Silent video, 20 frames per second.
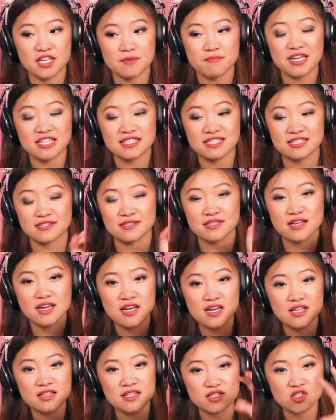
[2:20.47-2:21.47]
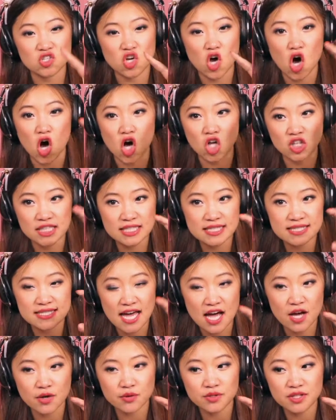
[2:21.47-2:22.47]
it makes this calling
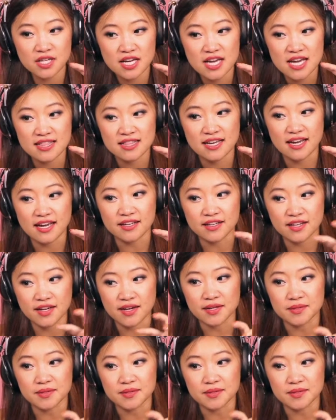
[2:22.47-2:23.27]
sound that